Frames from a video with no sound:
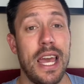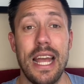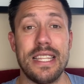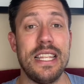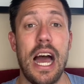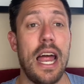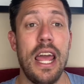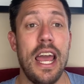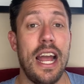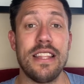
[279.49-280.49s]
It's
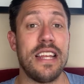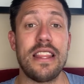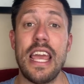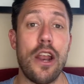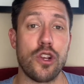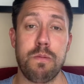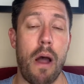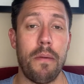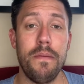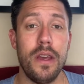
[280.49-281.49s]
not the hitter's
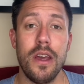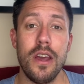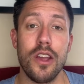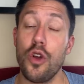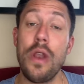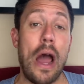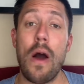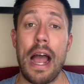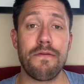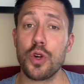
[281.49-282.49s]
problem. You
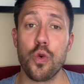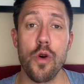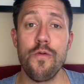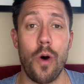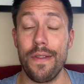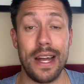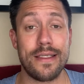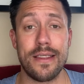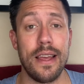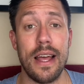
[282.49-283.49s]
now have to groove one.
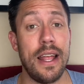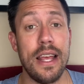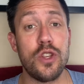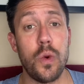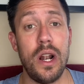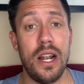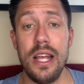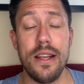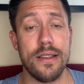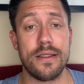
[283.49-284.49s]
It is what it
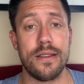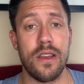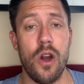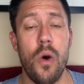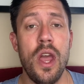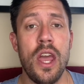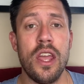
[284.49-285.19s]
is. You